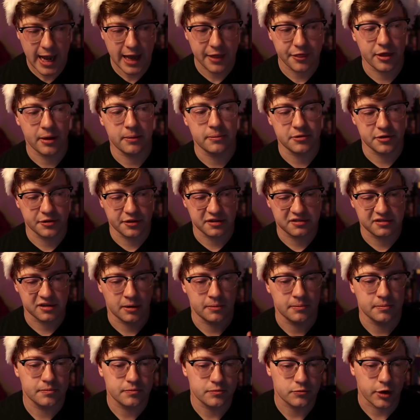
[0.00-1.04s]
add them to the
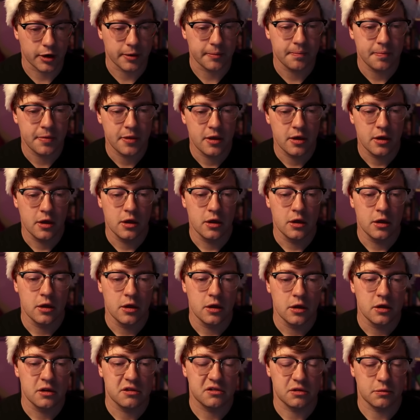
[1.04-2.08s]
sum, right?
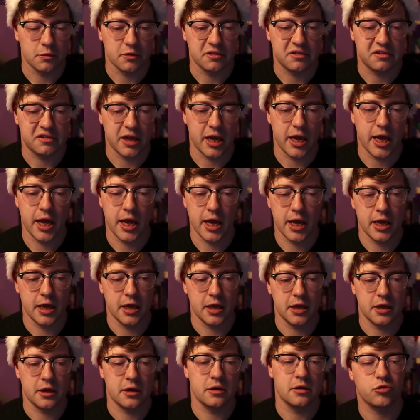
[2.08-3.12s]
So we'll
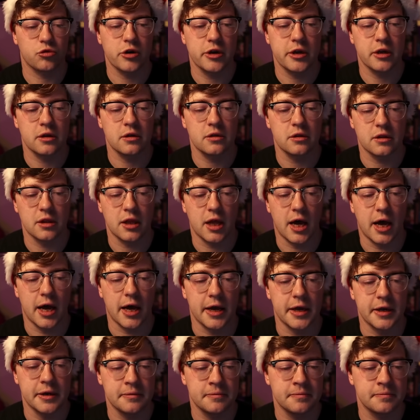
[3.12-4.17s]
say string
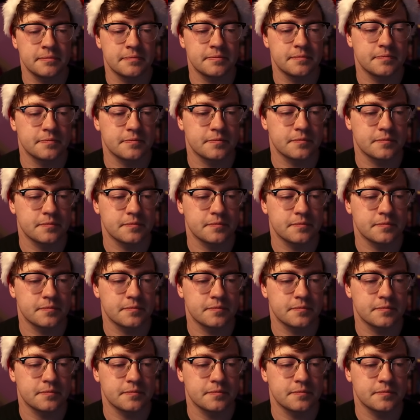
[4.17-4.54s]
line